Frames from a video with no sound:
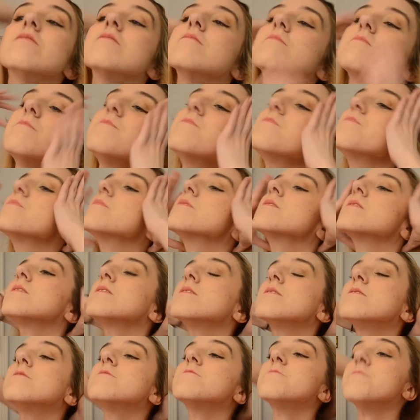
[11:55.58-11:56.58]

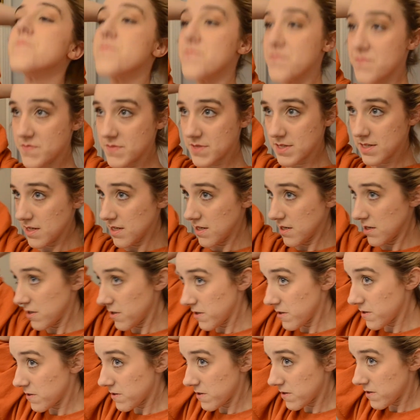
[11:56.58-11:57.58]

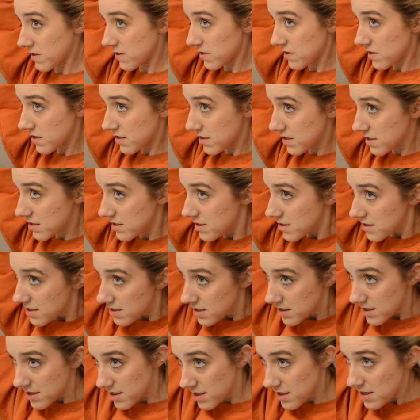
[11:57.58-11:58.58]

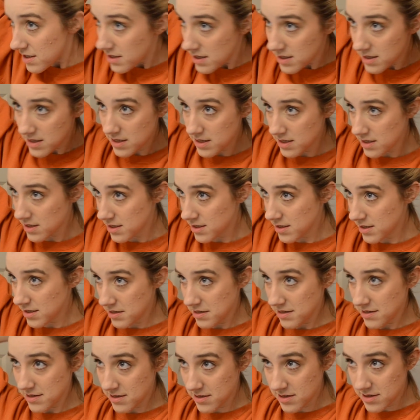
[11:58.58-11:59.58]

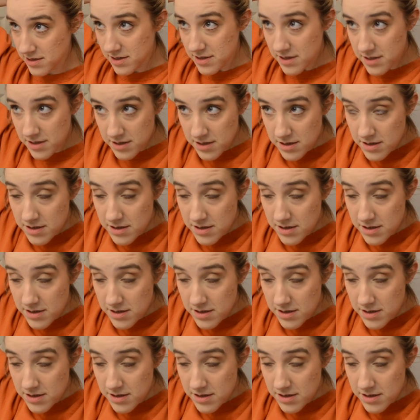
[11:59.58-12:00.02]
(no one is talking)